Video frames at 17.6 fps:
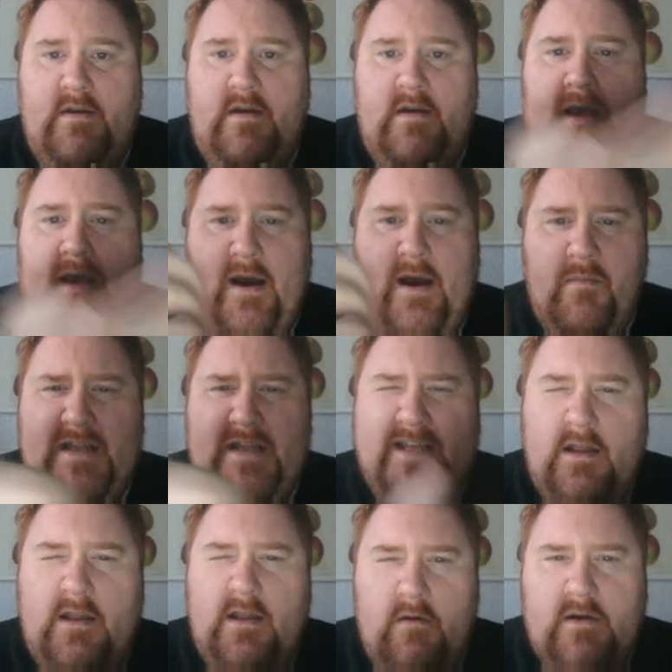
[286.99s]
How might
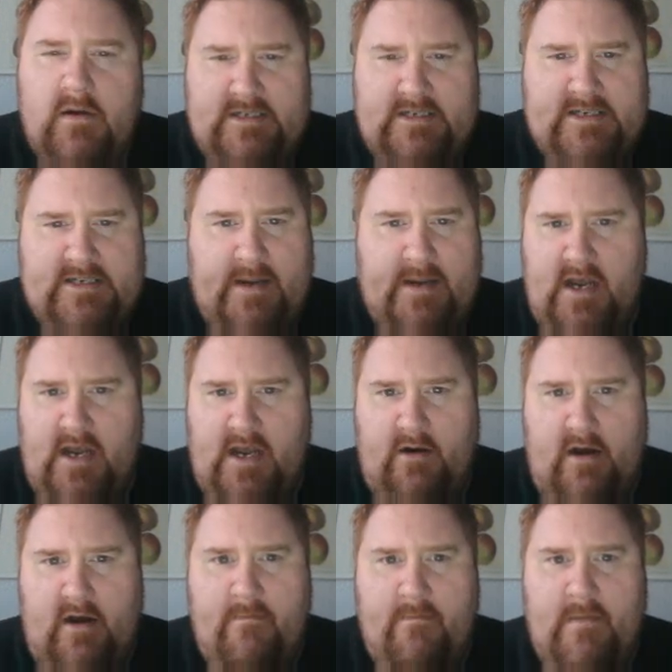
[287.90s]
that look as a tape
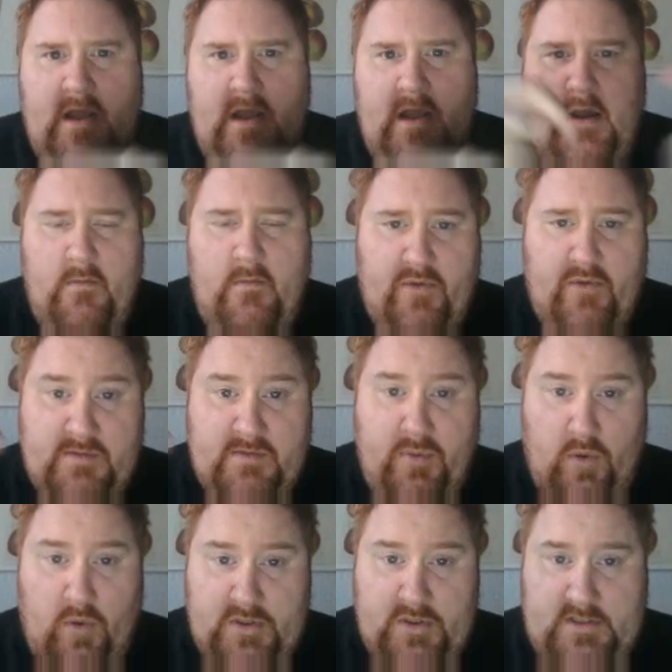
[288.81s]
diagram? Press
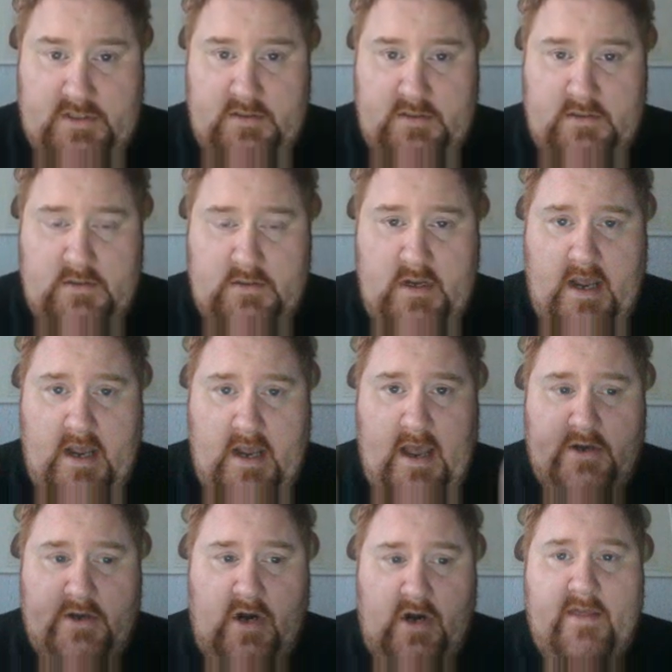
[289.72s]
pause and
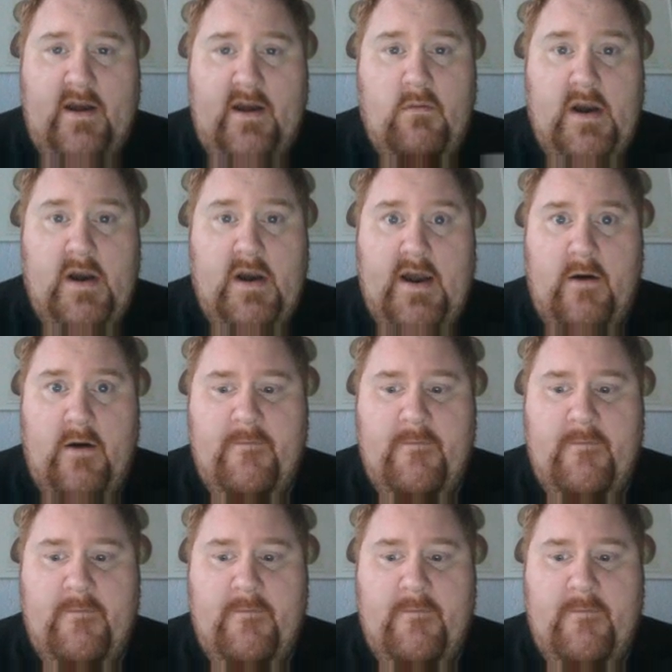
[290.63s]
try that one now.